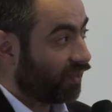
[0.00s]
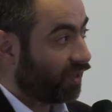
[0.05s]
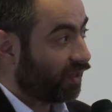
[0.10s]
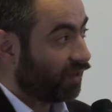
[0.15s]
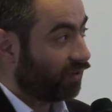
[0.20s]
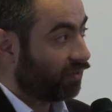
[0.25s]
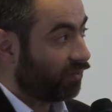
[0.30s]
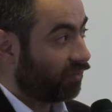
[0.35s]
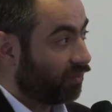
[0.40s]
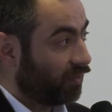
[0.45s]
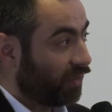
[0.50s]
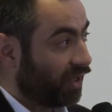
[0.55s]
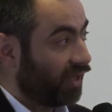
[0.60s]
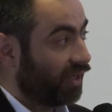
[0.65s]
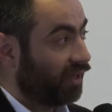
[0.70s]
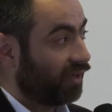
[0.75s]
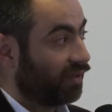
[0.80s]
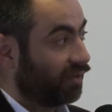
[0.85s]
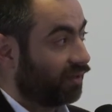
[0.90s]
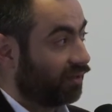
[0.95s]

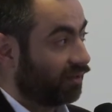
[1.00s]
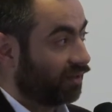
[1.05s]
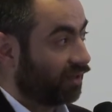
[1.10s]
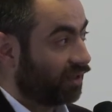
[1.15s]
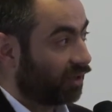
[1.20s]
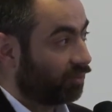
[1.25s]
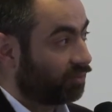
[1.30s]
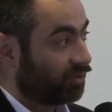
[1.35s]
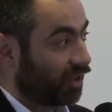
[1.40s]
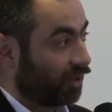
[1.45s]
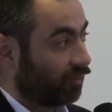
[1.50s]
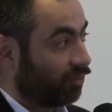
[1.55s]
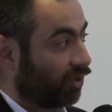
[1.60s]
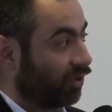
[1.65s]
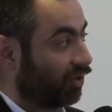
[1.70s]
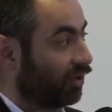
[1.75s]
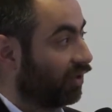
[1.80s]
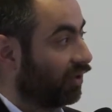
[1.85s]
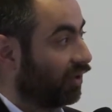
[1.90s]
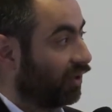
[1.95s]
make
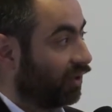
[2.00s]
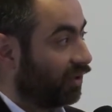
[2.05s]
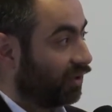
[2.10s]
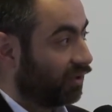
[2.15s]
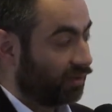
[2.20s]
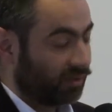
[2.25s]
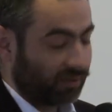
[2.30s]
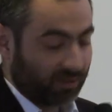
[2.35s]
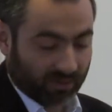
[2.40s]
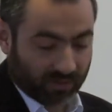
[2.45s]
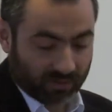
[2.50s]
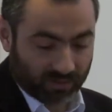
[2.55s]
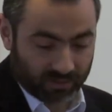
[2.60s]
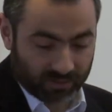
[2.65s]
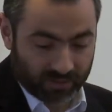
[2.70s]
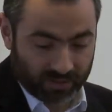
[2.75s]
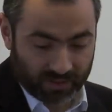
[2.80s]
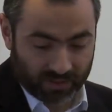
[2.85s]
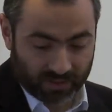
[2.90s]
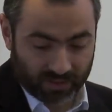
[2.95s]
adaptable
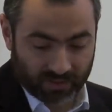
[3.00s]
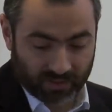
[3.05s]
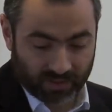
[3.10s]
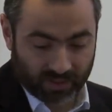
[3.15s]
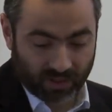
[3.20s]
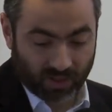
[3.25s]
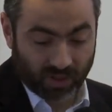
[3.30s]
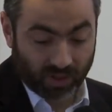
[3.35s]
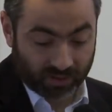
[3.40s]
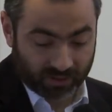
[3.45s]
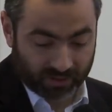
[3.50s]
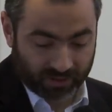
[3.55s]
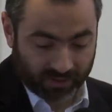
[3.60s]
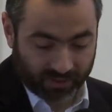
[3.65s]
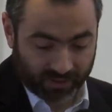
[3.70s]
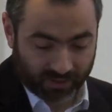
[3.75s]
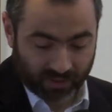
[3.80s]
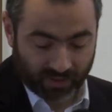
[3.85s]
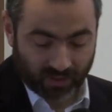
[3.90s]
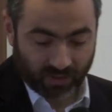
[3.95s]
the
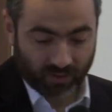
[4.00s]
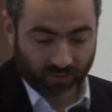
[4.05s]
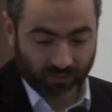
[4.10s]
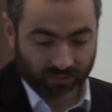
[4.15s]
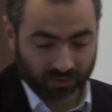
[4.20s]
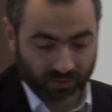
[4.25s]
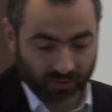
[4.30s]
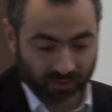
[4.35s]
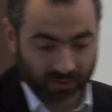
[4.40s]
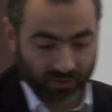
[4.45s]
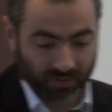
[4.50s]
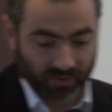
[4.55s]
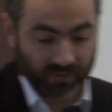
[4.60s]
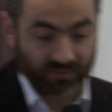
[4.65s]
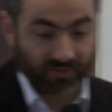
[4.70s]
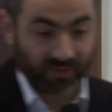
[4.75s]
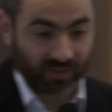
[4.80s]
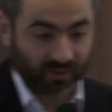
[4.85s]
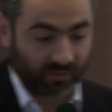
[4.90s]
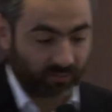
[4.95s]
character of the
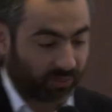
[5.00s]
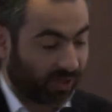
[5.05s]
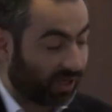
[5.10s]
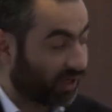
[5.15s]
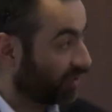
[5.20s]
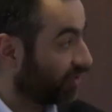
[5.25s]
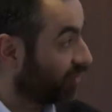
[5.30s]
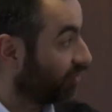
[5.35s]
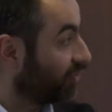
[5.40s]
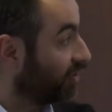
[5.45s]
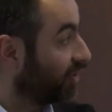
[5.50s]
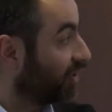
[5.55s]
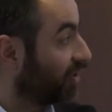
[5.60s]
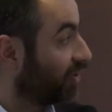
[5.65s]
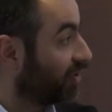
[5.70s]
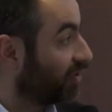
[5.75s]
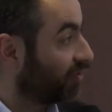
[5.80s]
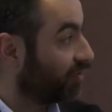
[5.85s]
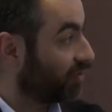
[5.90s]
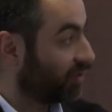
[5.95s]
different part of
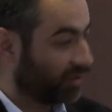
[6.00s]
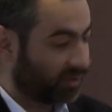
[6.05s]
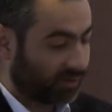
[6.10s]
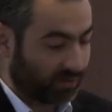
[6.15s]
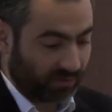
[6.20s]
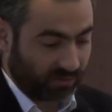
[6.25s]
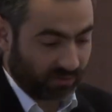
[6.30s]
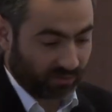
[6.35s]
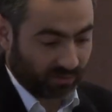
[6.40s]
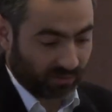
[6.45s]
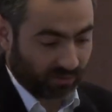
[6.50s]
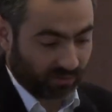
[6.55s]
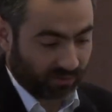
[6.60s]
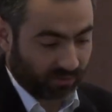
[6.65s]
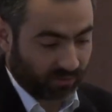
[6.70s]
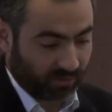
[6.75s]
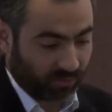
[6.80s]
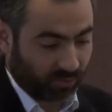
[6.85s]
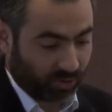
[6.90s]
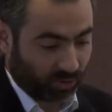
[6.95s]
the
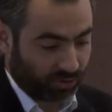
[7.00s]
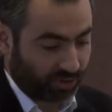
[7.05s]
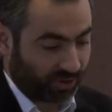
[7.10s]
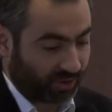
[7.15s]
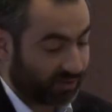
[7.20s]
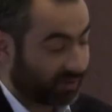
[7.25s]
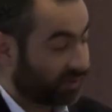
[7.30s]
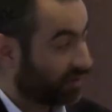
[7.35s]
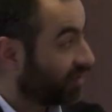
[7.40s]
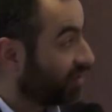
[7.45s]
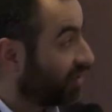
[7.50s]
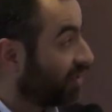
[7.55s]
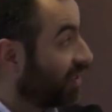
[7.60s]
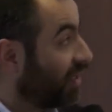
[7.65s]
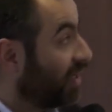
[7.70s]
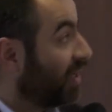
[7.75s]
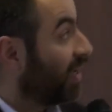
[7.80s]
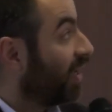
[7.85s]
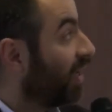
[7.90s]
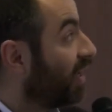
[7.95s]
project.
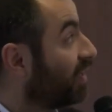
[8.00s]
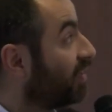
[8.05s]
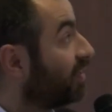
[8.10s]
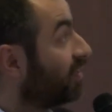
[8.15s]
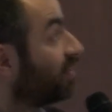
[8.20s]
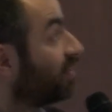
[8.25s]
And